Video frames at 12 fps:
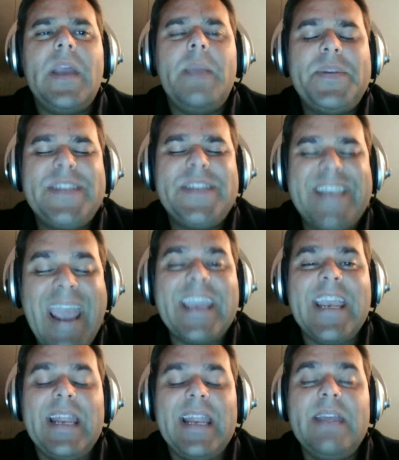
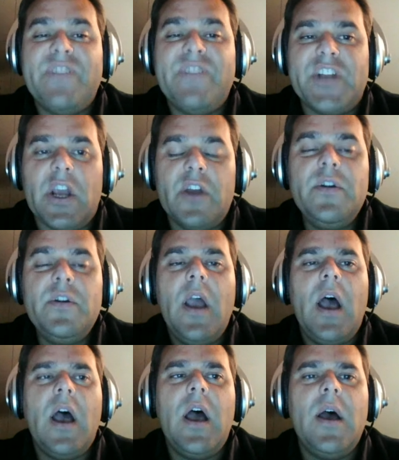particularly in video,
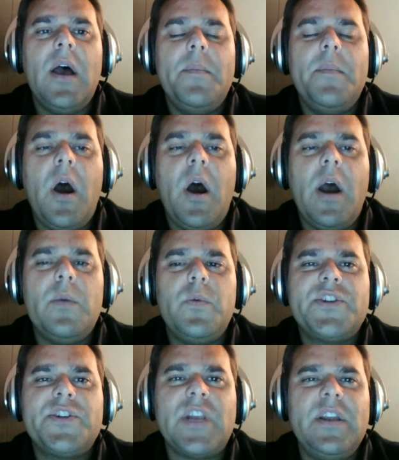I
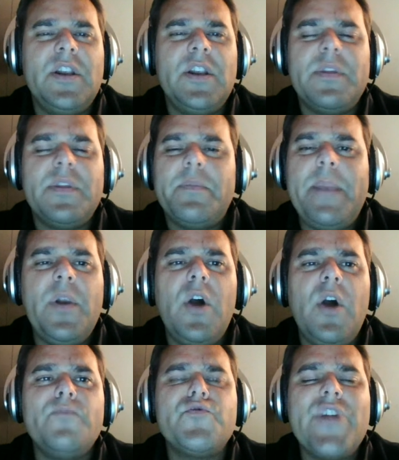would say, that people
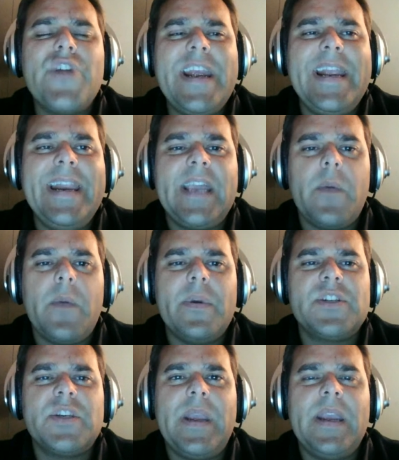aren't really going
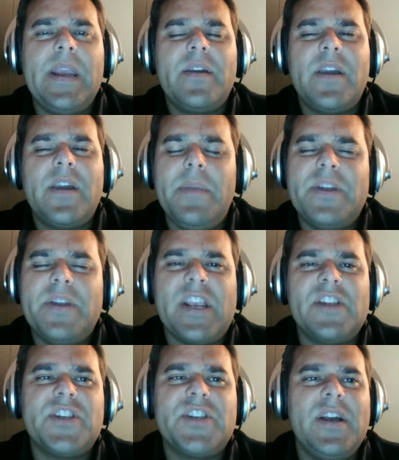to be
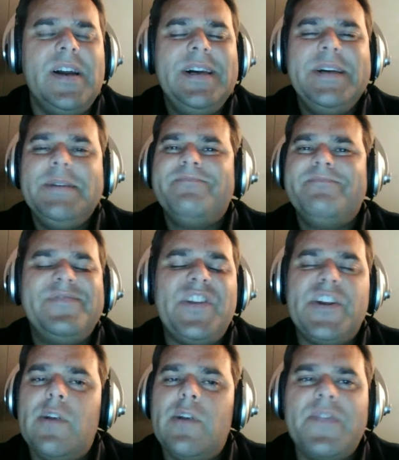committing to
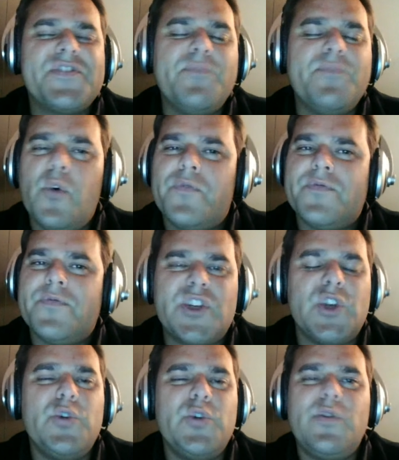video lengths of more than
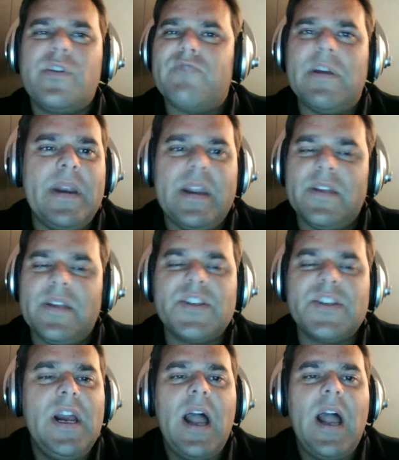2-3
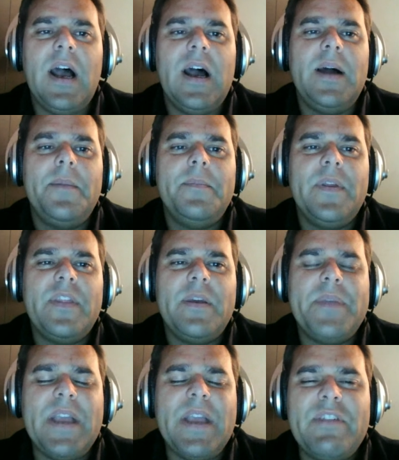minutes
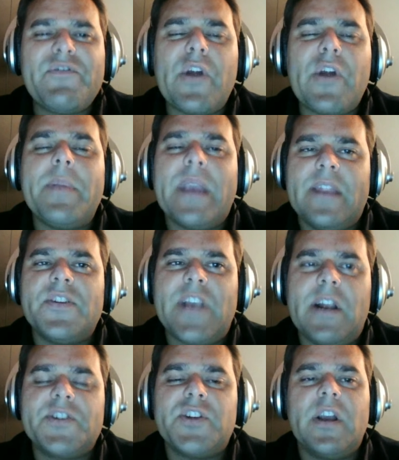at the very beginning of the
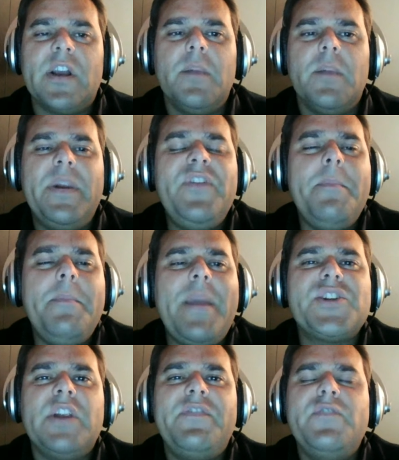sales cycle. But if you
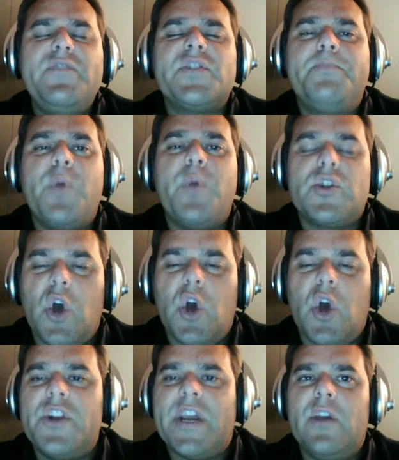imagine, if you've just booked a
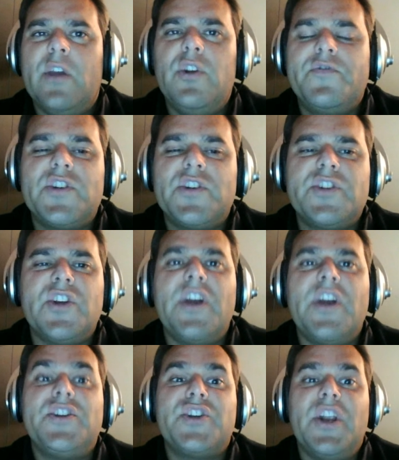holiday or you've just
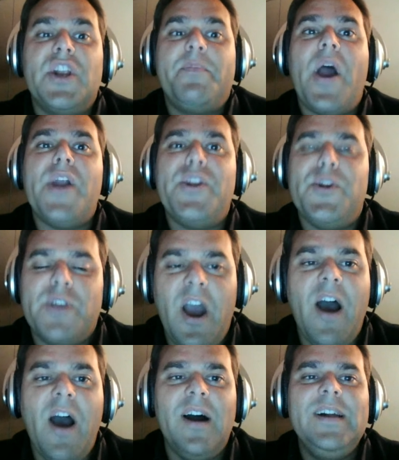decided you're going to buy a new
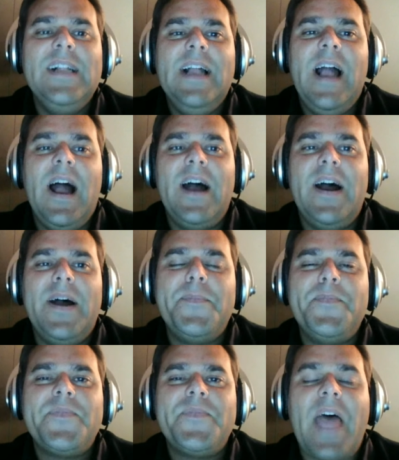car,
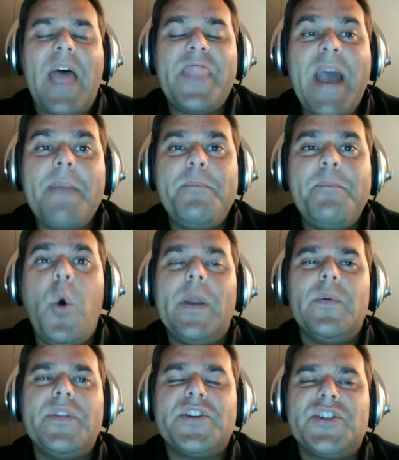at that
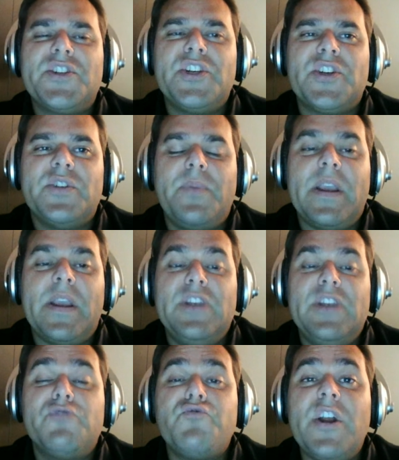point when the decision,
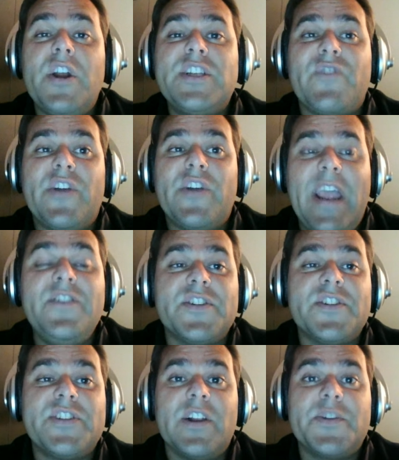you're right at the very end
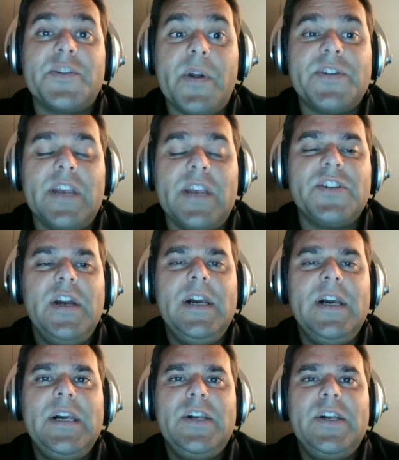of the sales process,
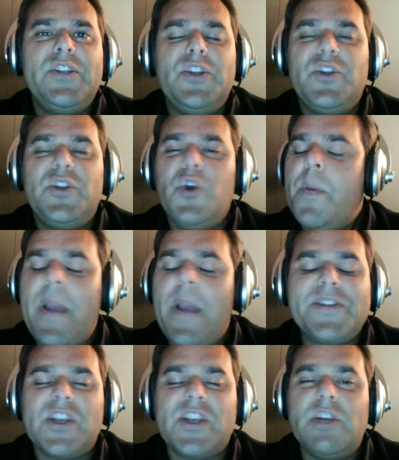you're
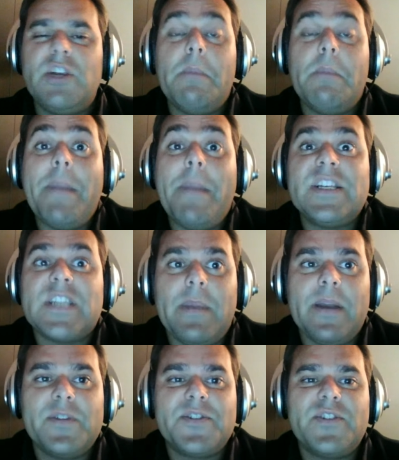prepared to consume amazing
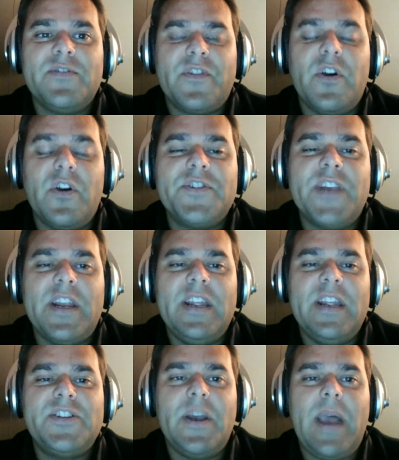amounts of
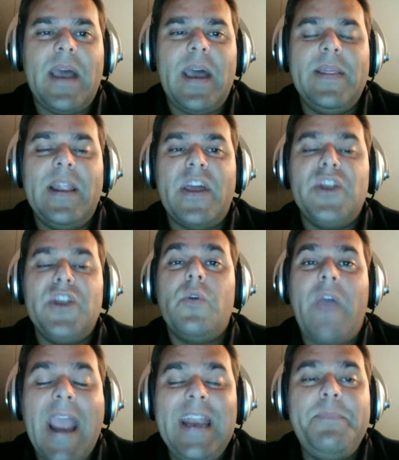content. And
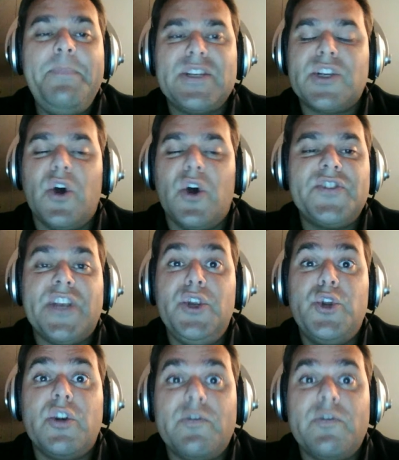any piece of content you can